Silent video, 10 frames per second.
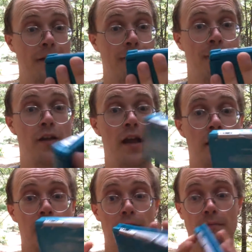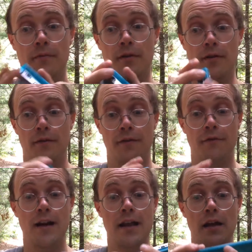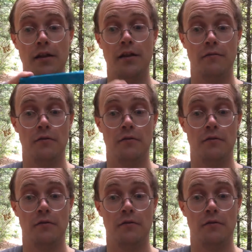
for this, the 3DS.